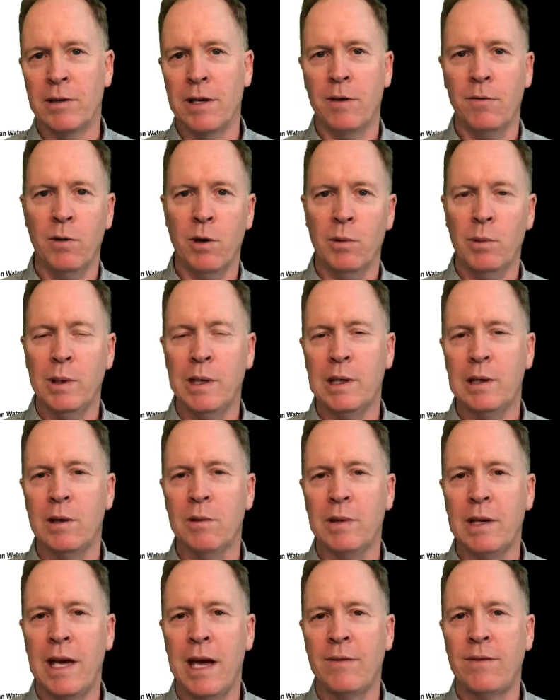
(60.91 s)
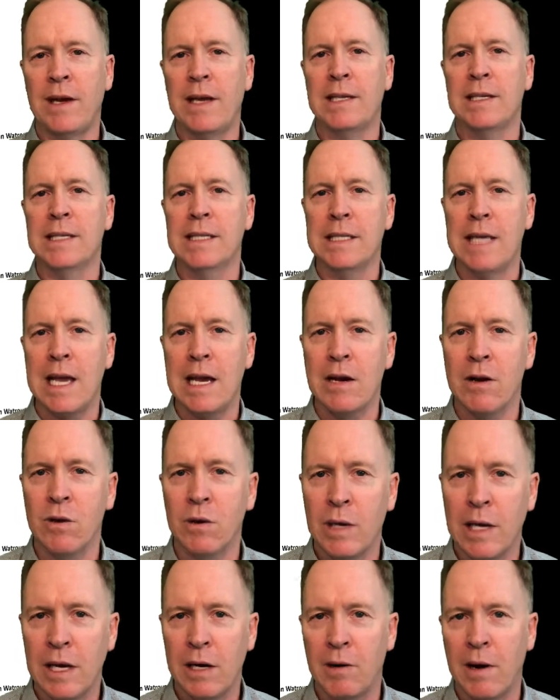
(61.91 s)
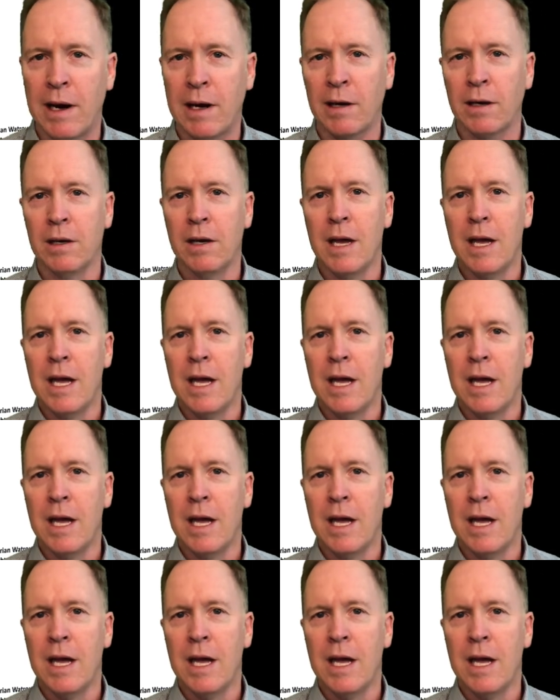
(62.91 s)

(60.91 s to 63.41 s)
Therefore, we could only have a single iterator.